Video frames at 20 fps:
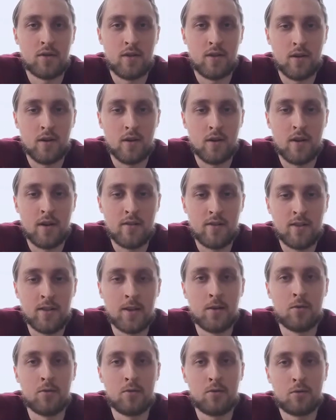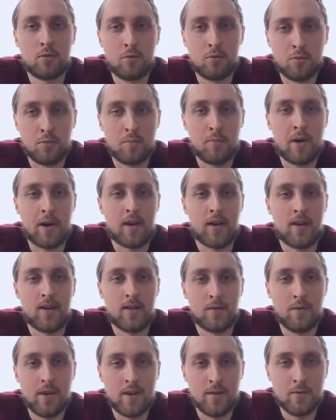Everything looked good back in
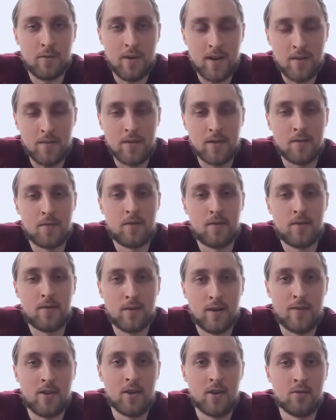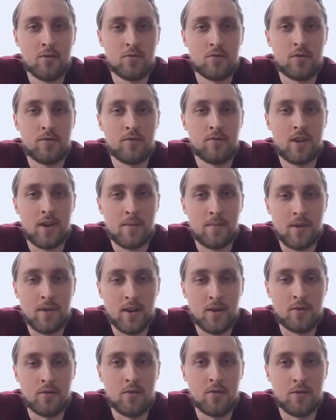2020 with revenues of 10
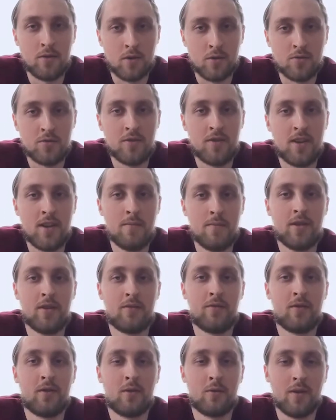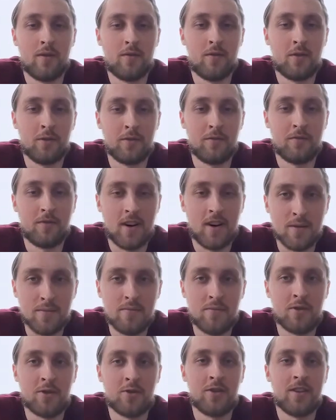million euros, EBIT of over
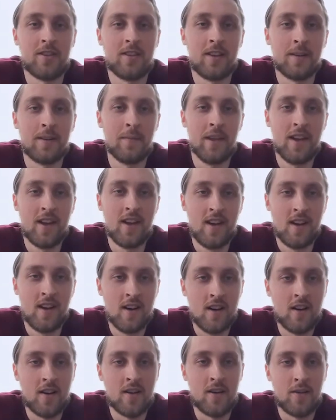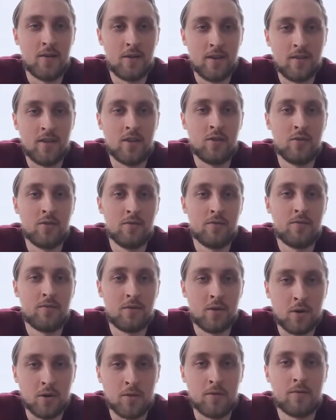45%, and revenue
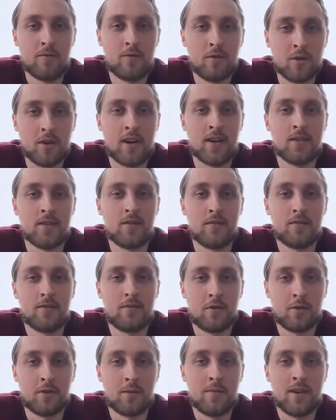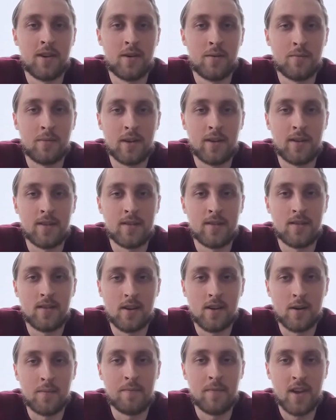forecast of 40 million by this
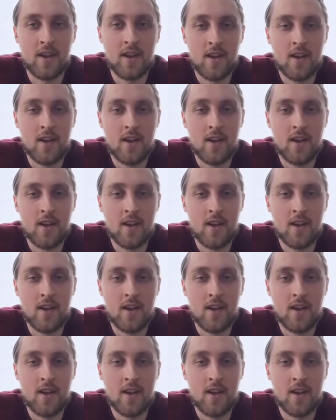year.